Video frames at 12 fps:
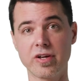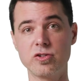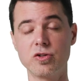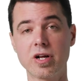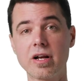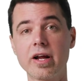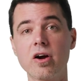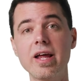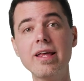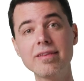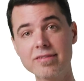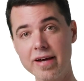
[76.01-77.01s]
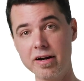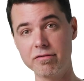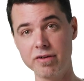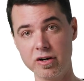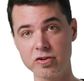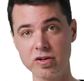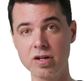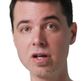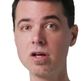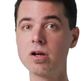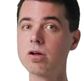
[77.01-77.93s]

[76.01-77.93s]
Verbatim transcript: that you declare inside a function,